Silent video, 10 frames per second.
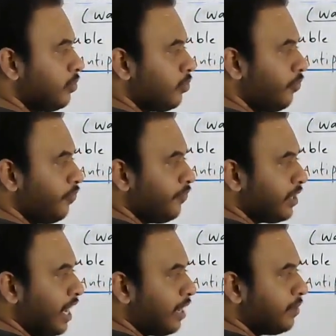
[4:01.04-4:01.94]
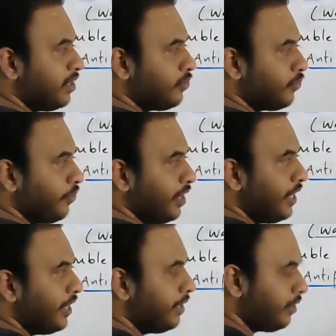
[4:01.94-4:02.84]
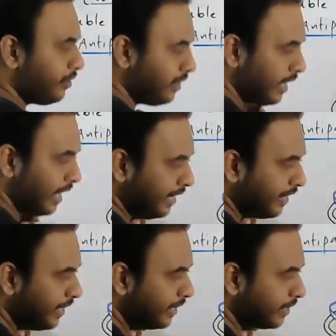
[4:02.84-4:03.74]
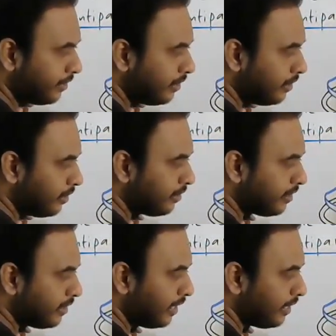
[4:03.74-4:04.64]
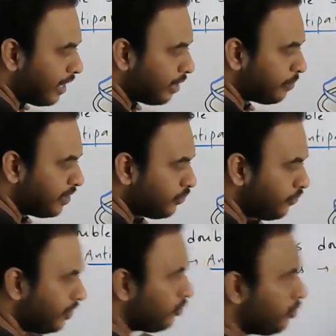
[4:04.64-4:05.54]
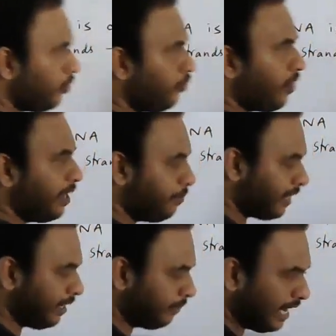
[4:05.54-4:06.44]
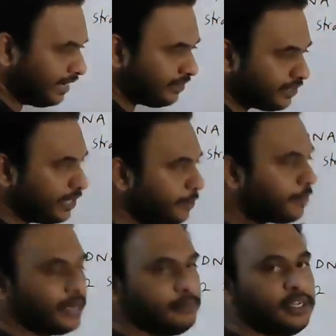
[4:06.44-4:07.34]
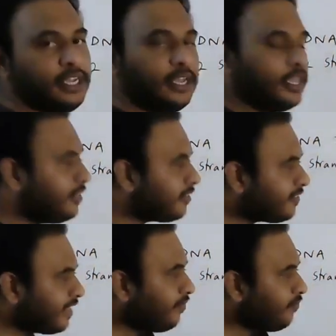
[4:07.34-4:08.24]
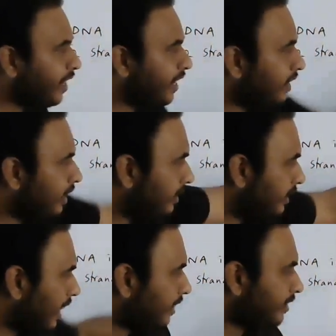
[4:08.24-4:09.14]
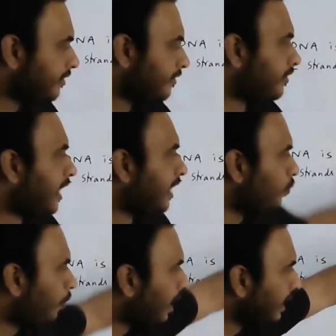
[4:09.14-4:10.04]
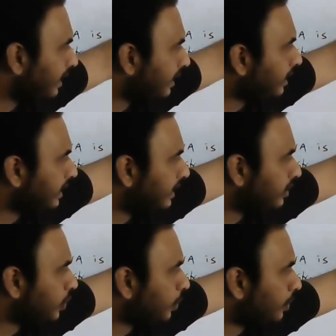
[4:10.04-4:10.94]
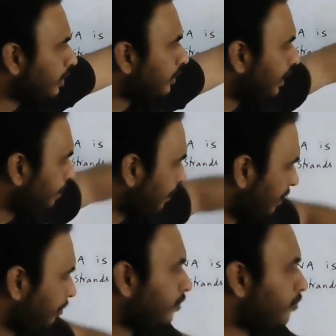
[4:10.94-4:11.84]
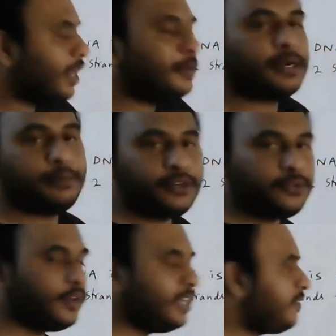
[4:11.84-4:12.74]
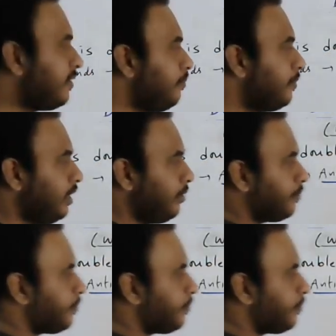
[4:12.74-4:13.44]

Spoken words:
so 5th carbon is free here, and here third carbon is free, so 5' and 3'. In the same way, the other strand, why it is showing 3' and 5'? It's very simple.